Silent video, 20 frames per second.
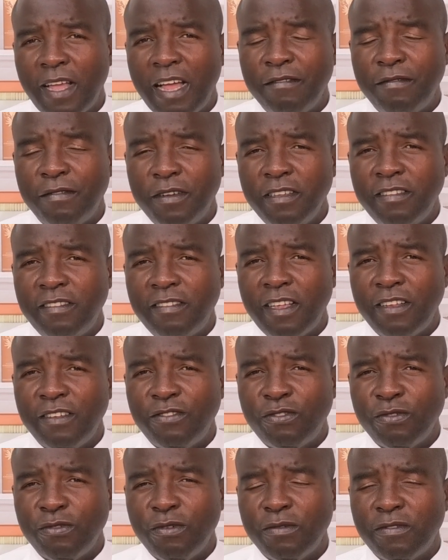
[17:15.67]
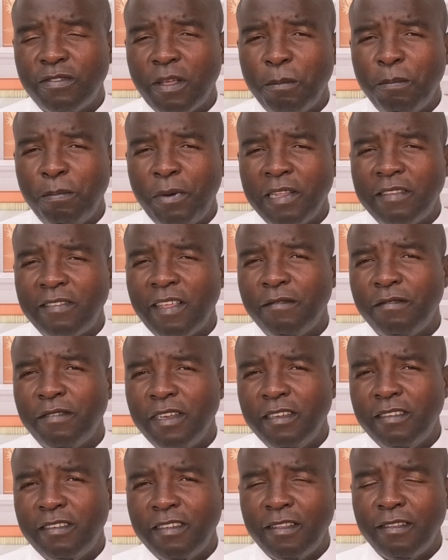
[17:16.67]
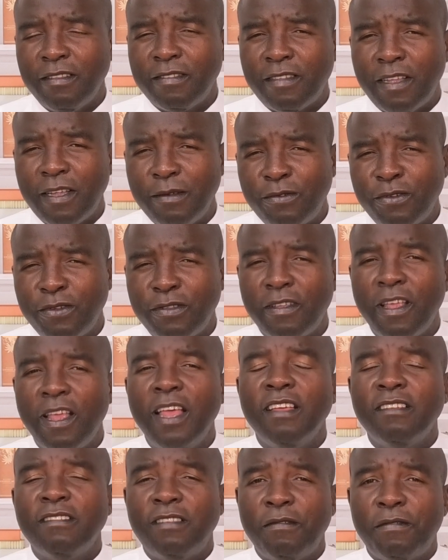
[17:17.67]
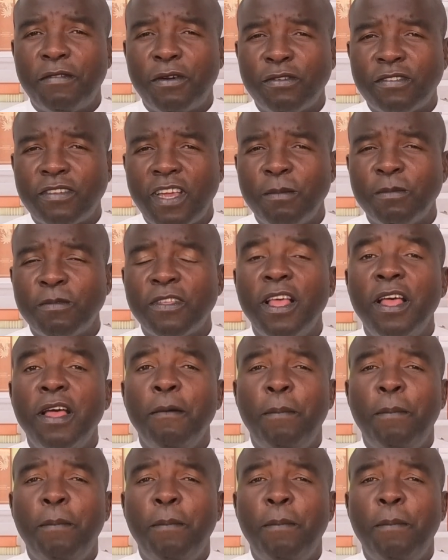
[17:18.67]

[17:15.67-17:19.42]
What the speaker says: I've listened to some parts, I've listened to it several times.